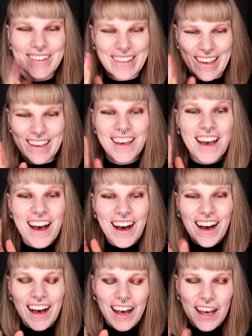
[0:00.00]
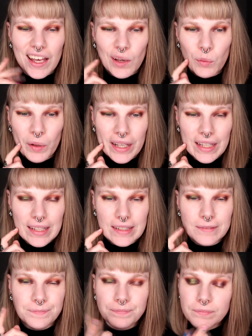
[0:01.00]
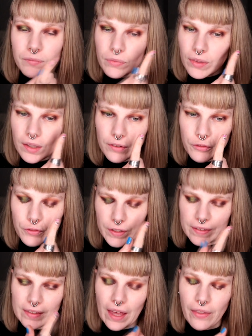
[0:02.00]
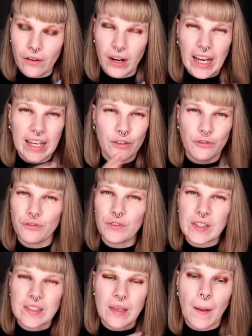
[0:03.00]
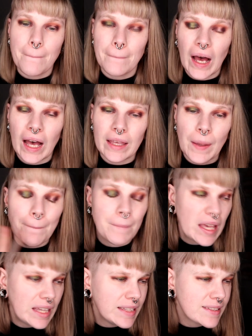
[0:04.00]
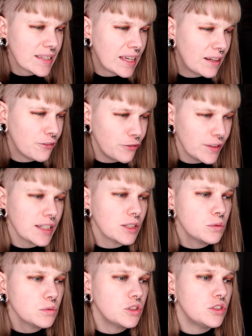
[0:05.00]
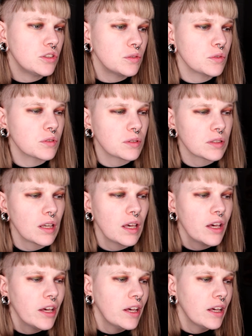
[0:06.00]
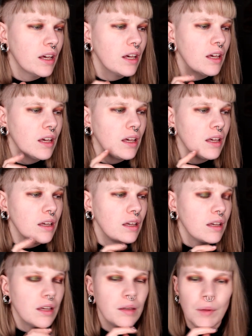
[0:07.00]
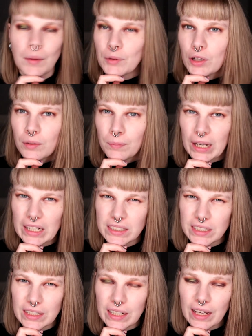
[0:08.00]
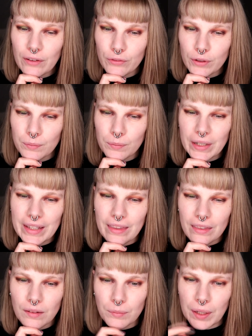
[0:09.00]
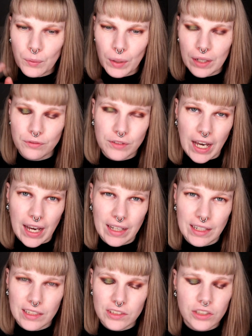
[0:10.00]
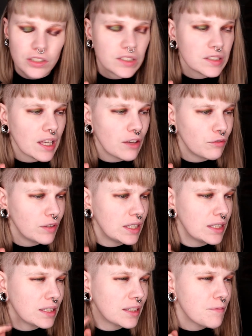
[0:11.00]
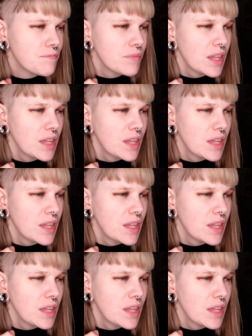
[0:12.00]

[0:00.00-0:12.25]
okay, I will fix the other eye, fix my base, and I think I'm going to use maybe not a blush that I have from Lethal, but one of the highlighters, I think.